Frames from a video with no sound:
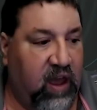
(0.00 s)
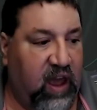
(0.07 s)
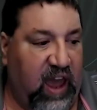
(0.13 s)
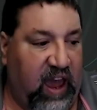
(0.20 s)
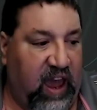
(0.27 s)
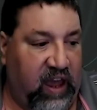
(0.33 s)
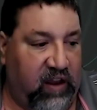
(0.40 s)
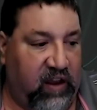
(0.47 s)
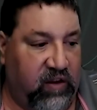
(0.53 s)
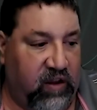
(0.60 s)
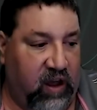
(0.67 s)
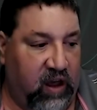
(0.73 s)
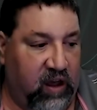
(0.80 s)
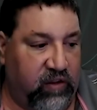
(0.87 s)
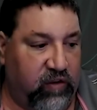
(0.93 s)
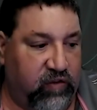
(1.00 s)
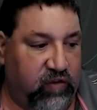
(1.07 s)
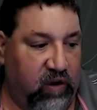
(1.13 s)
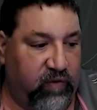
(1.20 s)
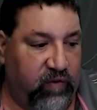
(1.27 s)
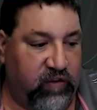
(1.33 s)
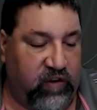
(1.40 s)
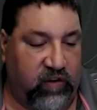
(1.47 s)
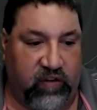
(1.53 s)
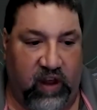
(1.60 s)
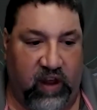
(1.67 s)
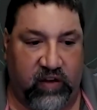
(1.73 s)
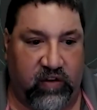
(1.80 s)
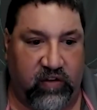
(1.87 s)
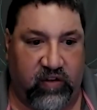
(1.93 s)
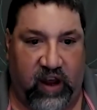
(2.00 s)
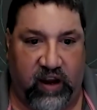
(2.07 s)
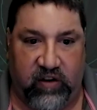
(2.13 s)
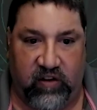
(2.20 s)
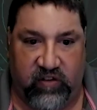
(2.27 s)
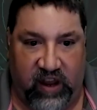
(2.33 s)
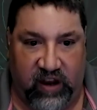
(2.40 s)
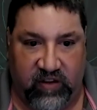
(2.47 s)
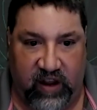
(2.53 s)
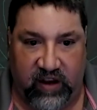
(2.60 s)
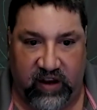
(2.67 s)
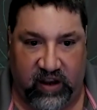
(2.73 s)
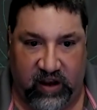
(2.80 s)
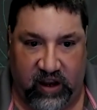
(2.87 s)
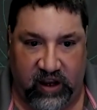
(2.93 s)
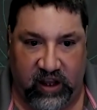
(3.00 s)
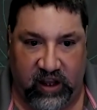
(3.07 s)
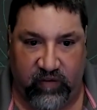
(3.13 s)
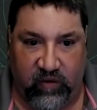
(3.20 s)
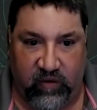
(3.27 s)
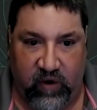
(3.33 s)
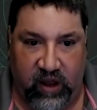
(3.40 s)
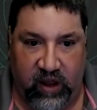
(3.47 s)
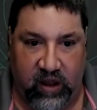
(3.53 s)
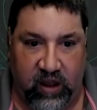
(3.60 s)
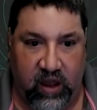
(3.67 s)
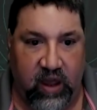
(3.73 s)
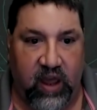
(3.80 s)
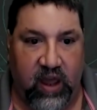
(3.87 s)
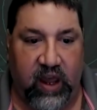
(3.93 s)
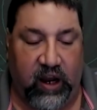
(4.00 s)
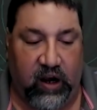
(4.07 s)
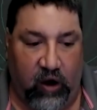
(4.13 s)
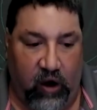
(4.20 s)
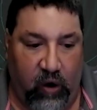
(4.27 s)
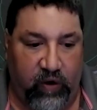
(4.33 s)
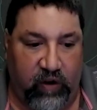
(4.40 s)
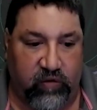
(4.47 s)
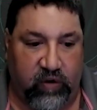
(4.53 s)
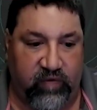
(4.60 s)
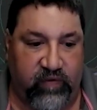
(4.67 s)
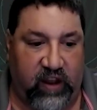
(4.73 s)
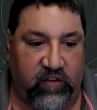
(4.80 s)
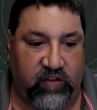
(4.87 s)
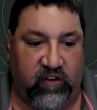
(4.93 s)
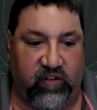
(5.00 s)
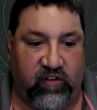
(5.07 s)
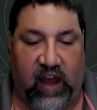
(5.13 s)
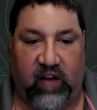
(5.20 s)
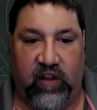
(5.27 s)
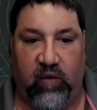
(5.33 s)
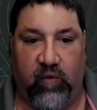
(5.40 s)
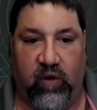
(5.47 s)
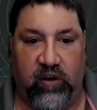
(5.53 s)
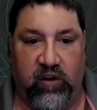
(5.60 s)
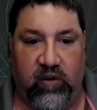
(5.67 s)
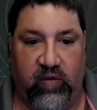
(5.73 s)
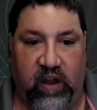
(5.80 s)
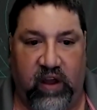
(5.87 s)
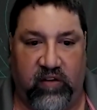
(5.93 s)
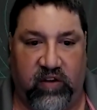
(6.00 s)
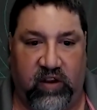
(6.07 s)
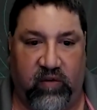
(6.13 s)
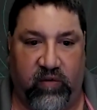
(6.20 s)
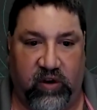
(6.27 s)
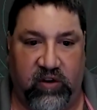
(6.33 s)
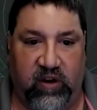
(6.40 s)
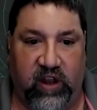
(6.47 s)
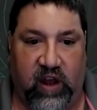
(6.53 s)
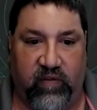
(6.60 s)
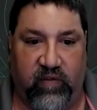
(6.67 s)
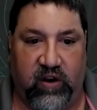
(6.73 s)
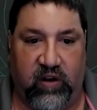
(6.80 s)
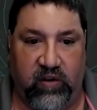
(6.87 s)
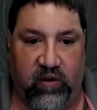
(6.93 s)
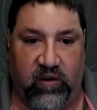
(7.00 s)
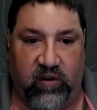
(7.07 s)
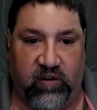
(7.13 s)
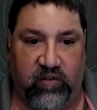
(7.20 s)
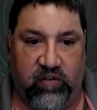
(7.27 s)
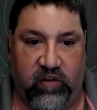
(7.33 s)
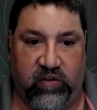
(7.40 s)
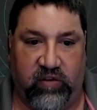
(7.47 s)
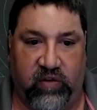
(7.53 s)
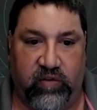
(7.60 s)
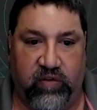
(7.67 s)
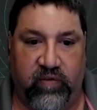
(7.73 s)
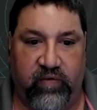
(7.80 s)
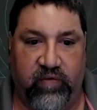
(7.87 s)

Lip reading: And the service is not designed to take data in any given way. It always remains exactly where you meant it and where you kept it on your systems.